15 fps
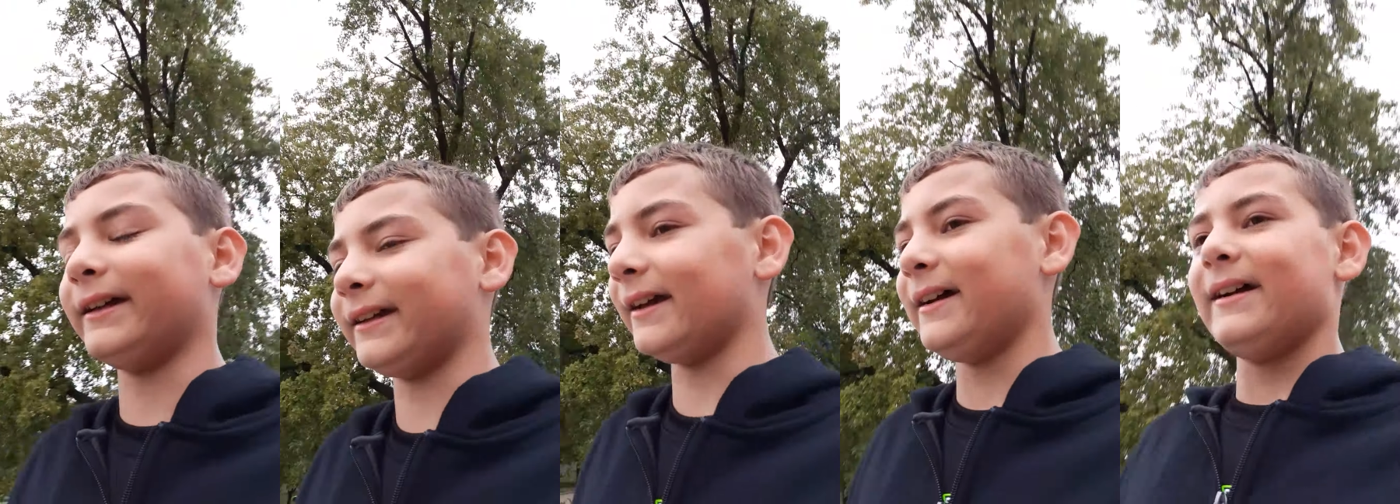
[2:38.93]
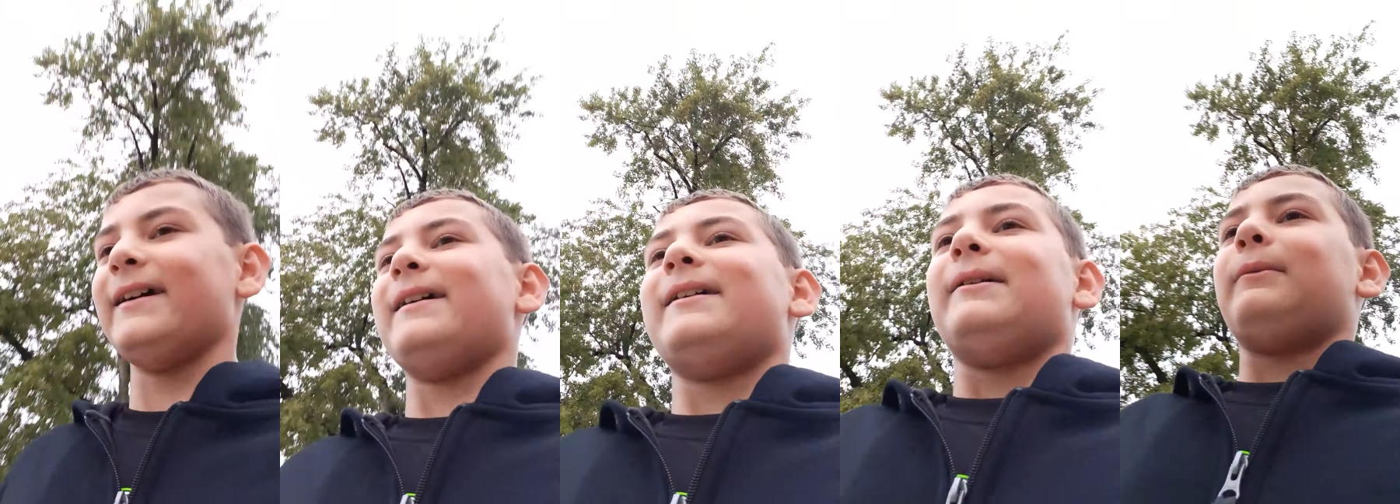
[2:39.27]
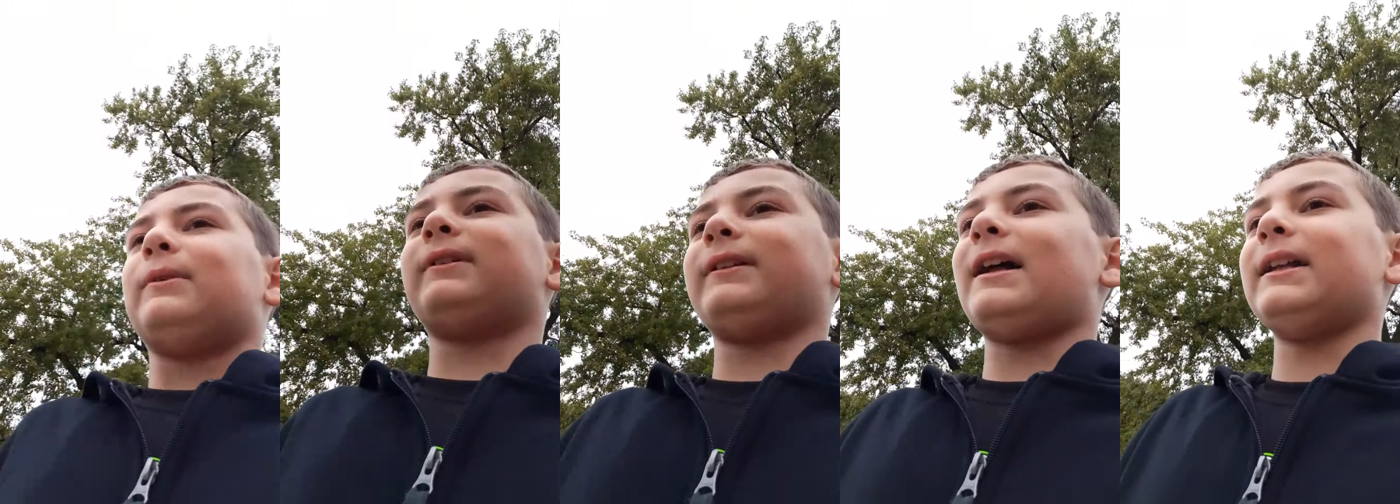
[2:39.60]
like
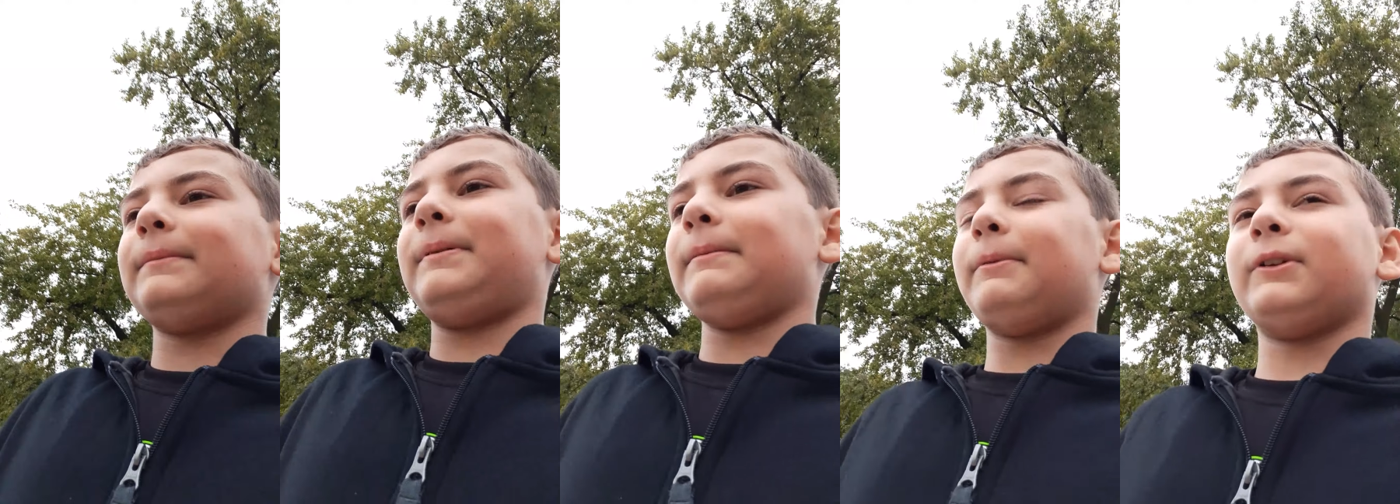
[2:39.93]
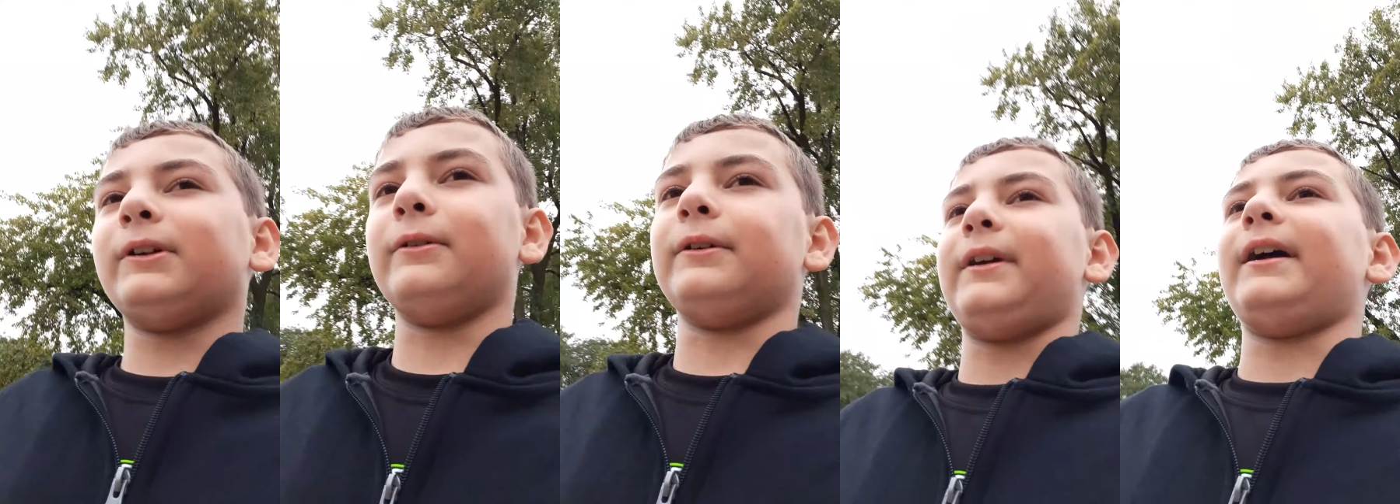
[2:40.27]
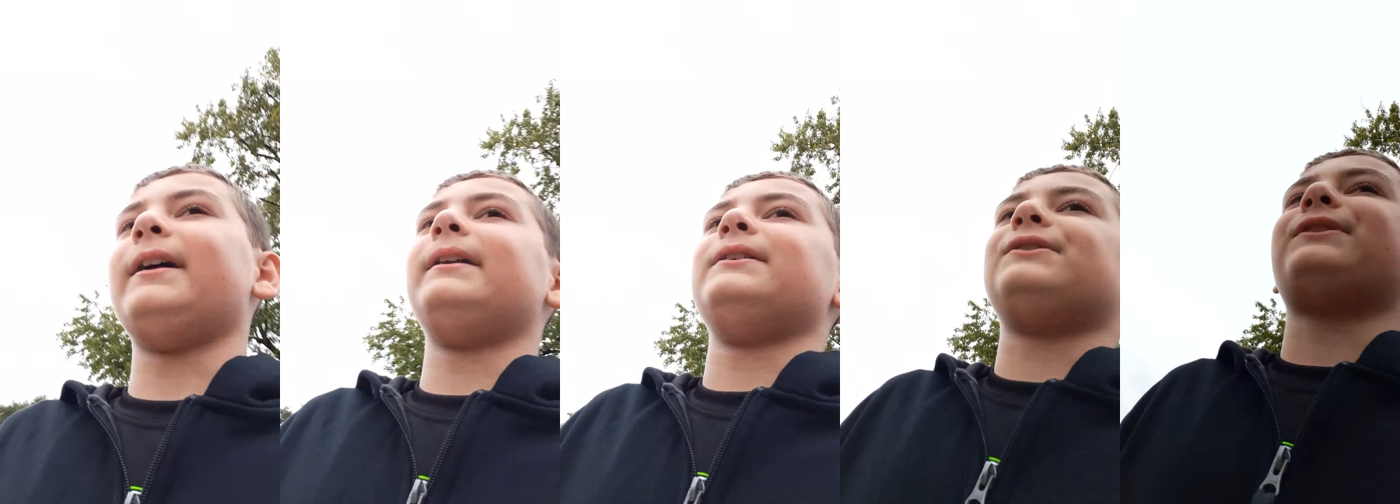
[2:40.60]
what a lot of people don't
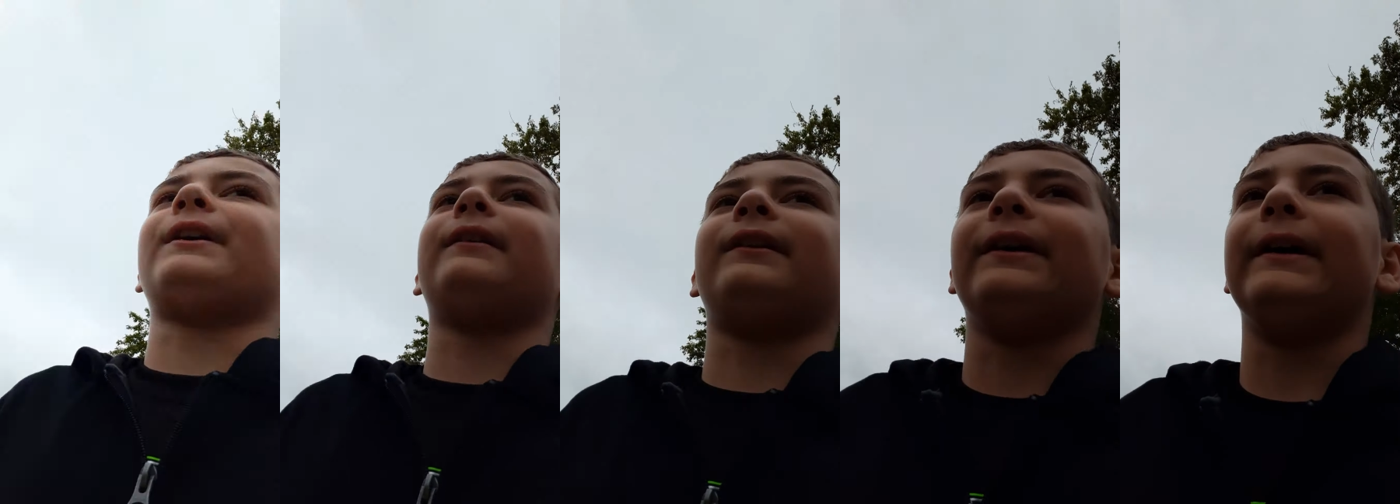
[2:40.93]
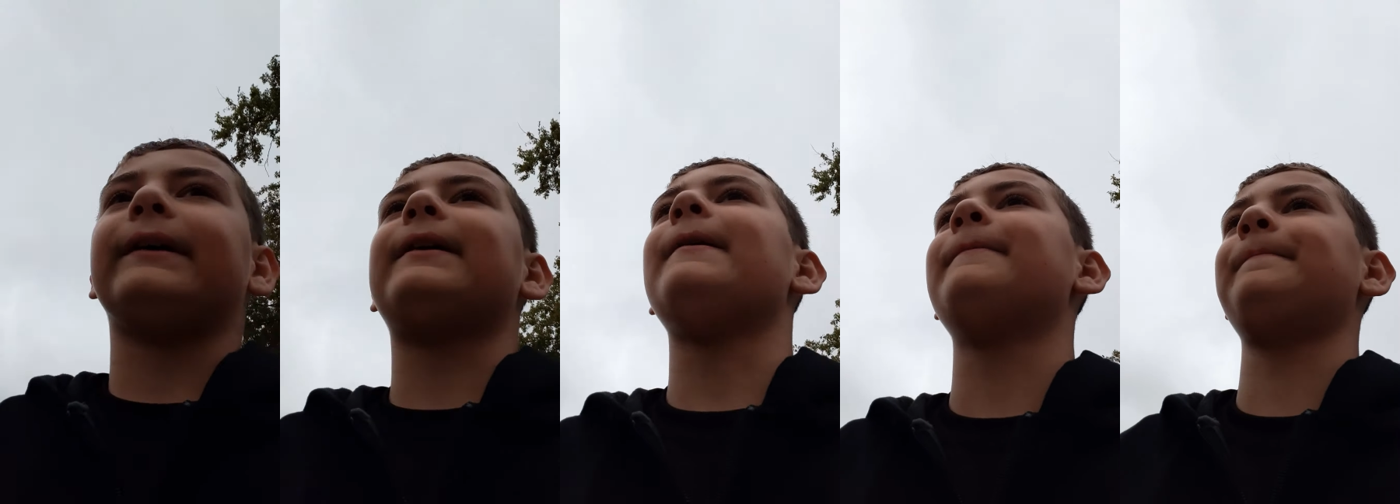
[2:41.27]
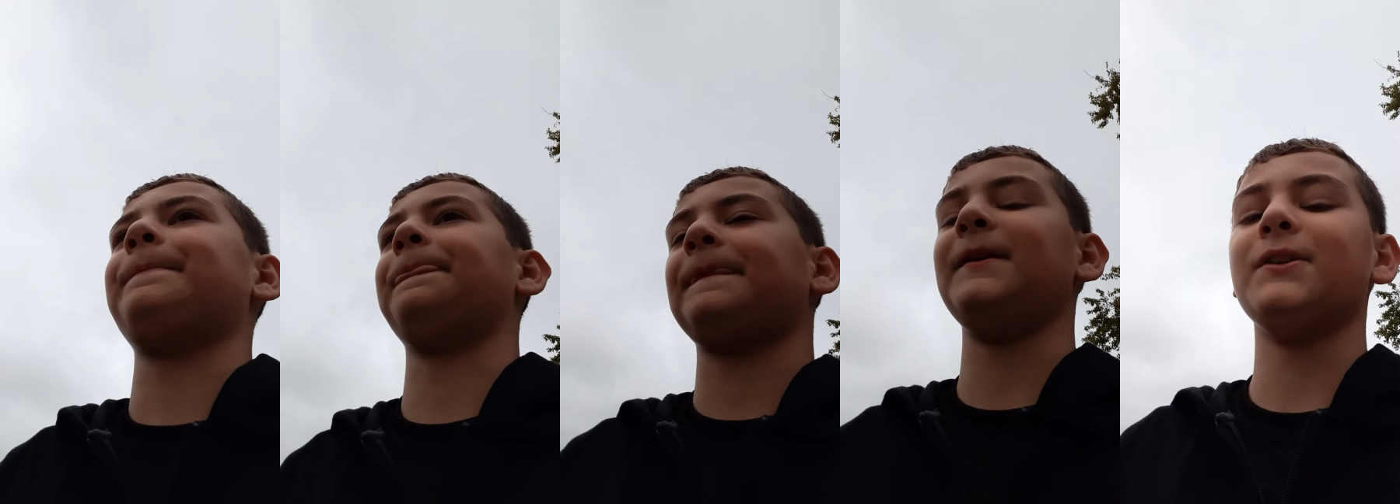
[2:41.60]
get is that like
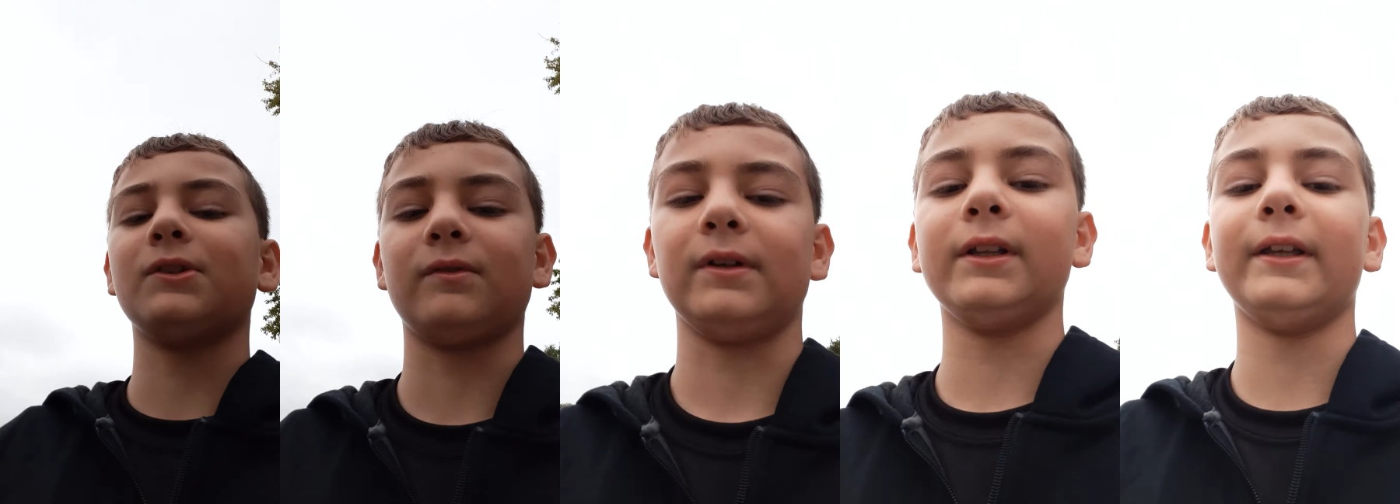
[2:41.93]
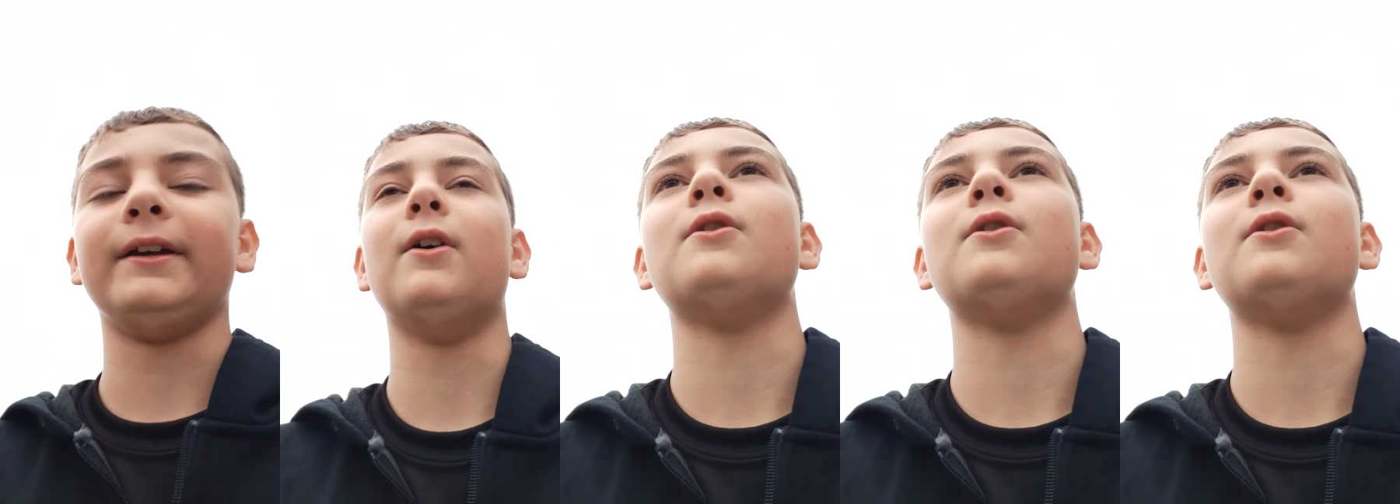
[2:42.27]
he's really